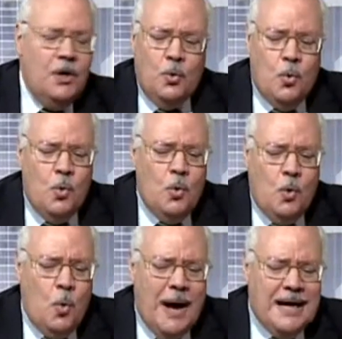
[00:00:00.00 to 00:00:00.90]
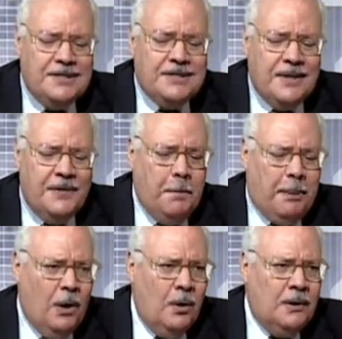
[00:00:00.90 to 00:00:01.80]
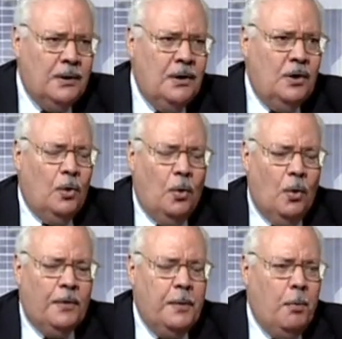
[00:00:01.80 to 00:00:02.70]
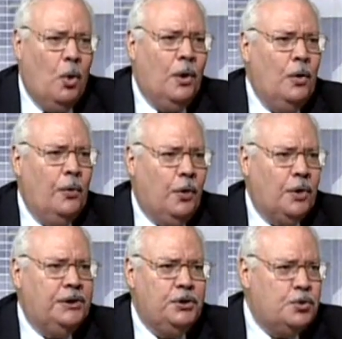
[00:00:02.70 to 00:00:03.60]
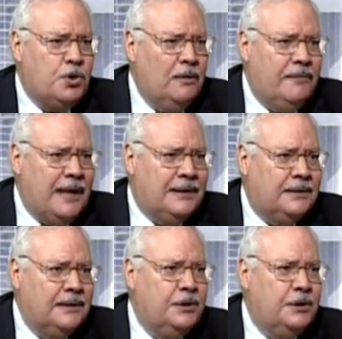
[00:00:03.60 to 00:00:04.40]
Who has the power or the moral authority to solve that?